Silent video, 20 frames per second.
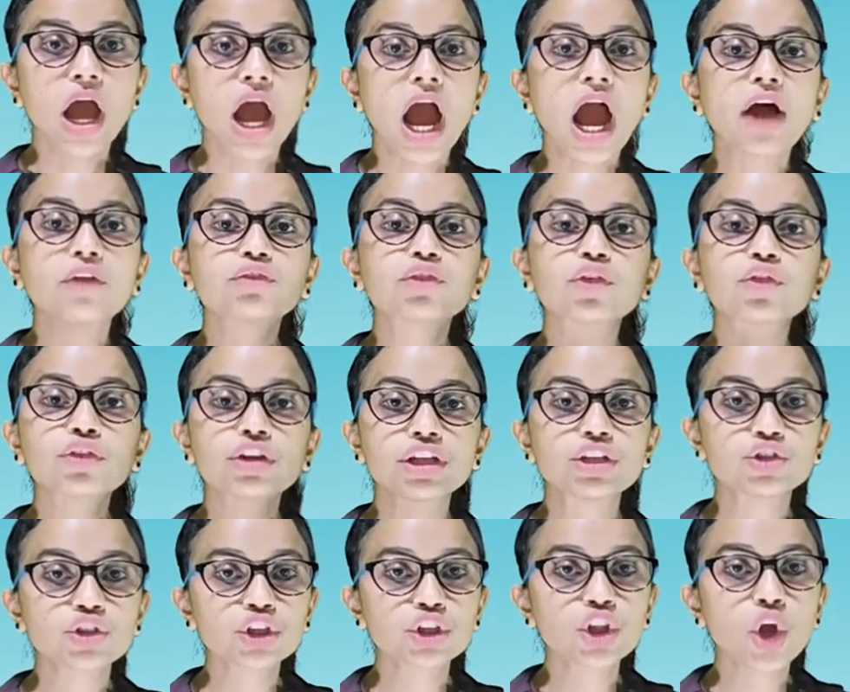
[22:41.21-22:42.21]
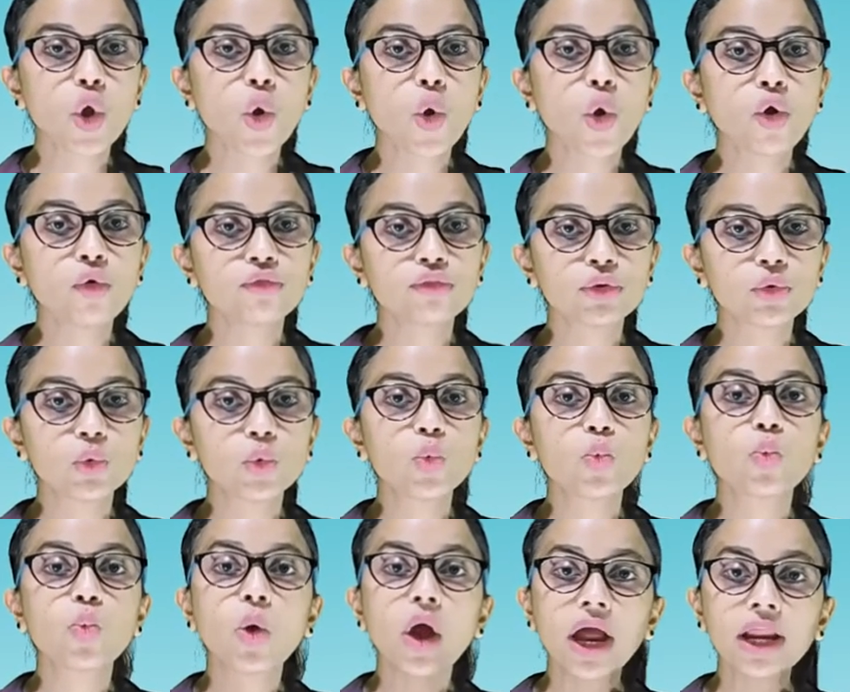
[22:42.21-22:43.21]
After reaching the
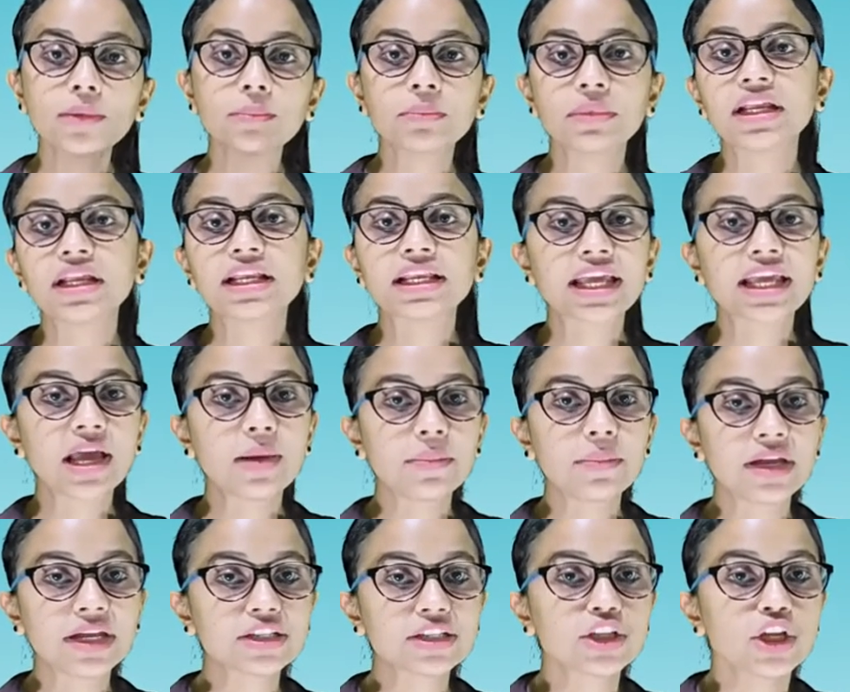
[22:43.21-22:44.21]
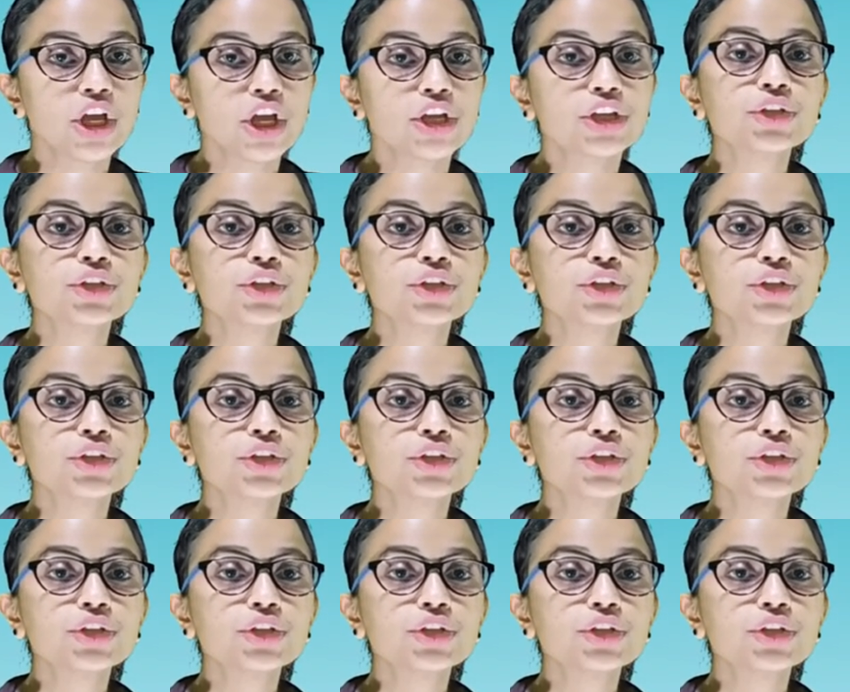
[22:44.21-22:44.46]
ovule, one male gamete